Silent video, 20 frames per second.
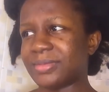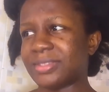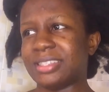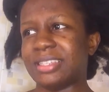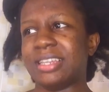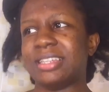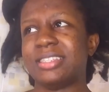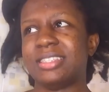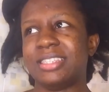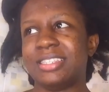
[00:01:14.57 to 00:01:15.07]

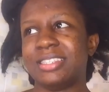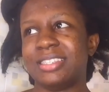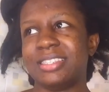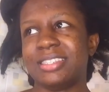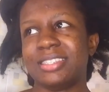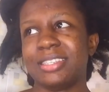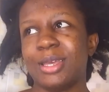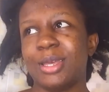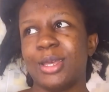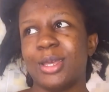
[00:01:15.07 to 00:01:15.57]
That
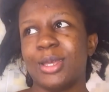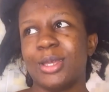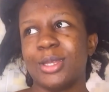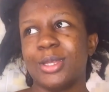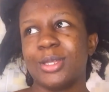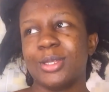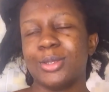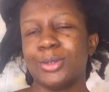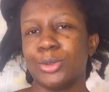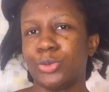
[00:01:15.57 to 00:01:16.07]
is
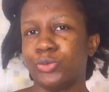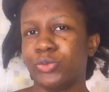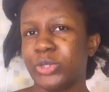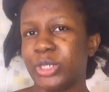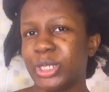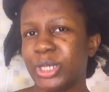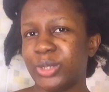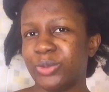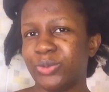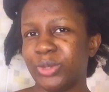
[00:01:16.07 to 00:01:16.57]
not
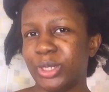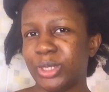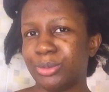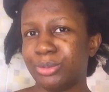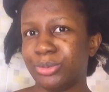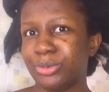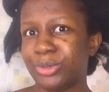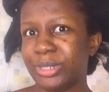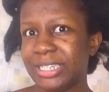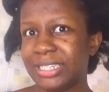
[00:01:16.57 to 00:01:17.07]
really
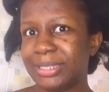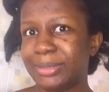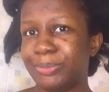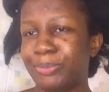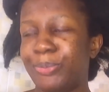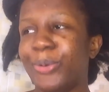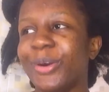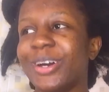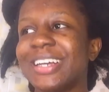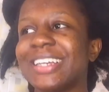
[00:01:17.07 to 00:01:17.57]
advisable, right?
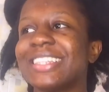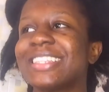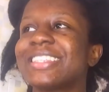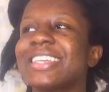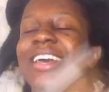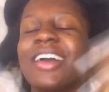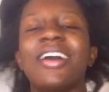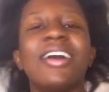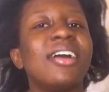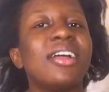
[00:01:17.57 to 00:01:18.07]
But
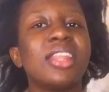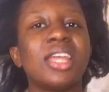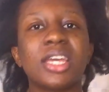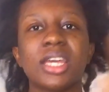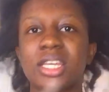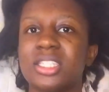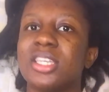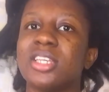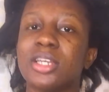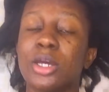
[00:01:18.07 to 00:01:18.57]
like
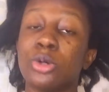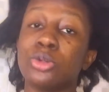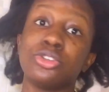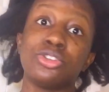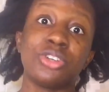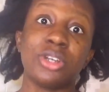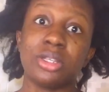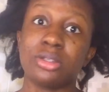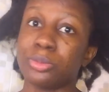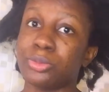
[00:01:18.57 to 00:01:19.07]
I said, I want
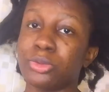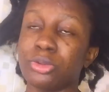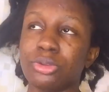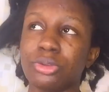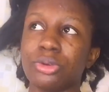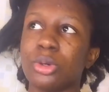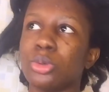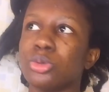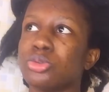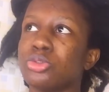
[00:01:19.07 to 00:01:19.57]
to try something
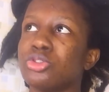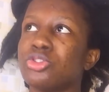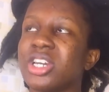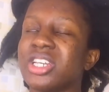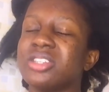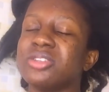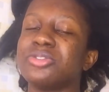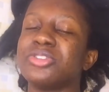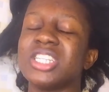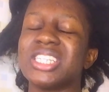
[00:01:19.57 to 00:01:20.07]
new. I want to
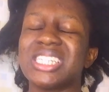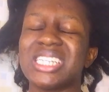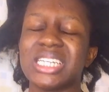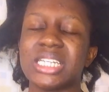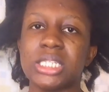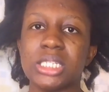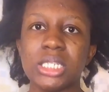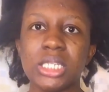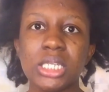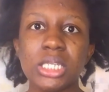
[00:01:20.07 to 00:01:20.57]
try different
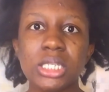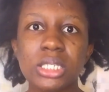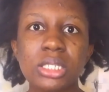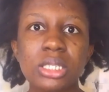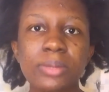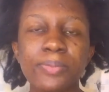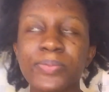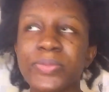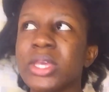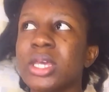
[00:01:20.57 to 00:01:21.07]

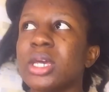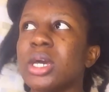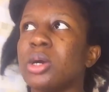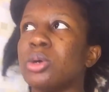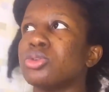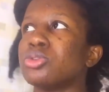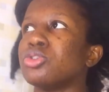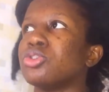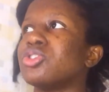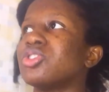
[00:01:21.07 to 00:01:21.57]
techniques. I
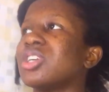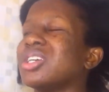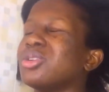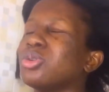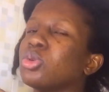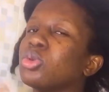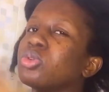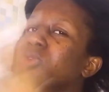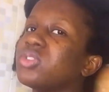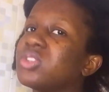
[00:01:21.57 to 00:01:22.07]
want to try a
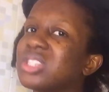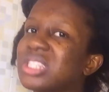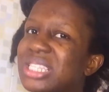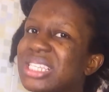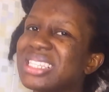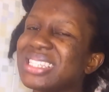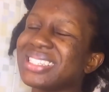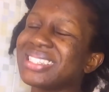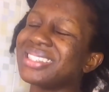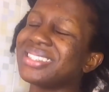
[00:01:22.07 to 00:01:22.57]
lot of
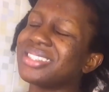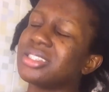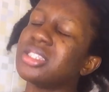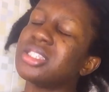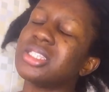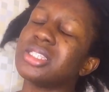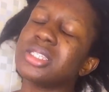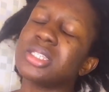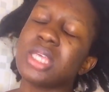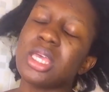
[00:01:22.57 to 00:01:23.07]
things
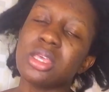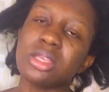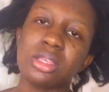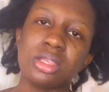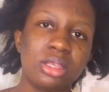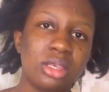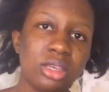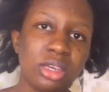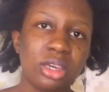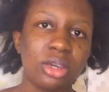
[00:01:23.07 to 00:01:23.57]

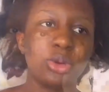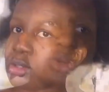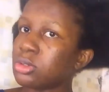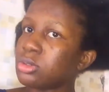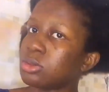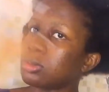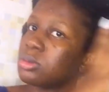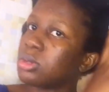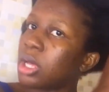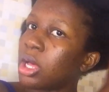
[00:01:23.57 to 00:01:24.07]
this year. Mm.
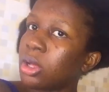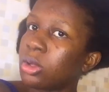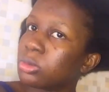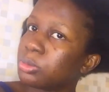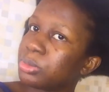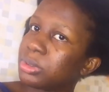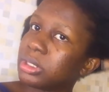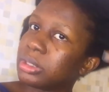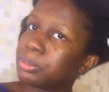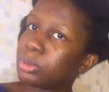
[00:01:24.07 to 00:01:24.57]
So I'll
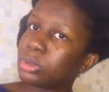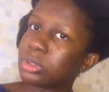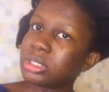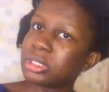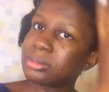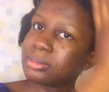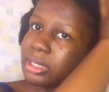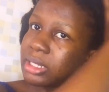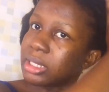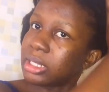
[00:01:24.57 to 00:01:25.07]
be
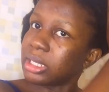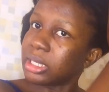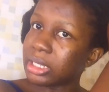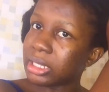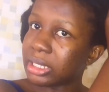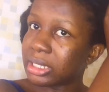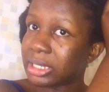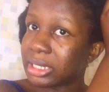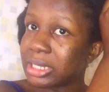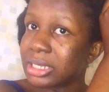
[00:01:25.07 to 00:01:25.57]
putting my
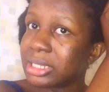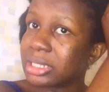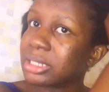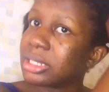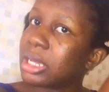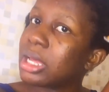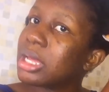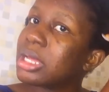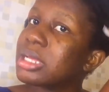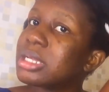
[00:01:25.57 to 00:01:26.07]
hair
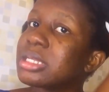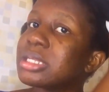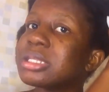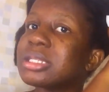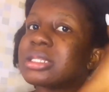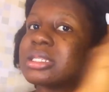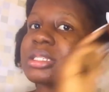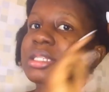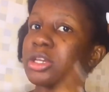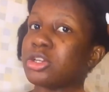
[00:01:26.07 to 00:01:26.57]
in
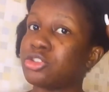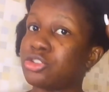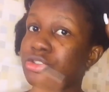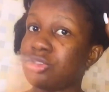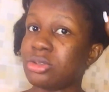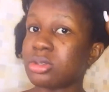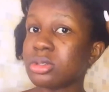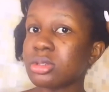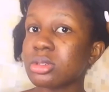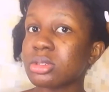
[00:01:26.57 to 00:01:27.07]

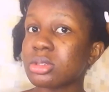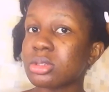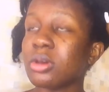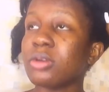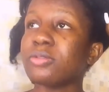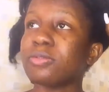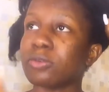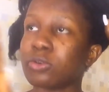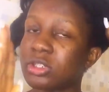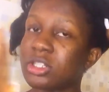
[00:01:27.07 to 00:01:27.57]

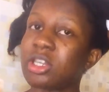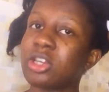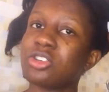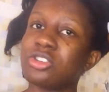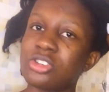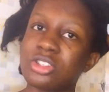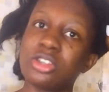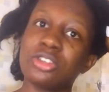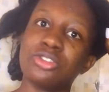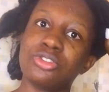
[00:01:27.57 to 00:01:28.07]
sections, four
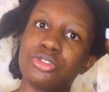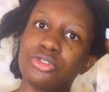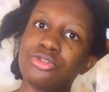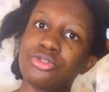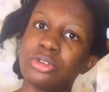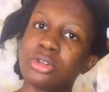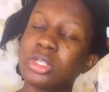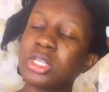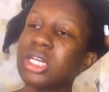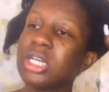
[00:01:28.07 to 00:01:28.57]
sections as
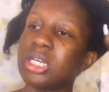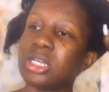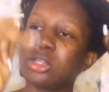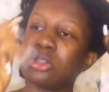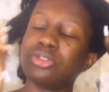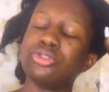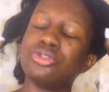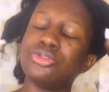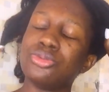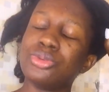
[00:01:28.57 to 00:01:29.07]
usual,
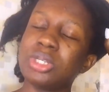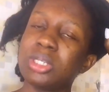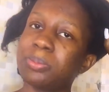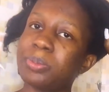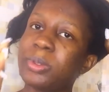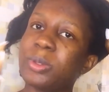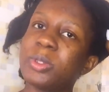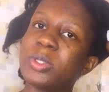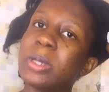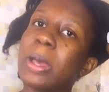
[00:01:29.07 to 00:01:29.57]
and do it
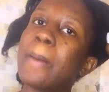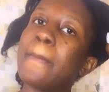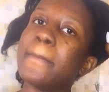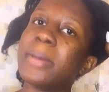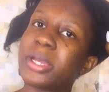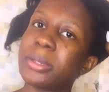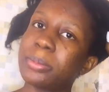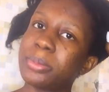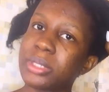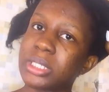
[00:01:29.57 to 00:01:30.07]
bit
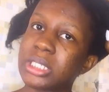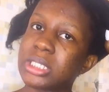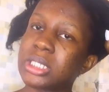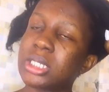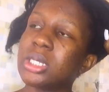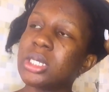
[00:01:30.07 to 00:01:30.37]
by bit.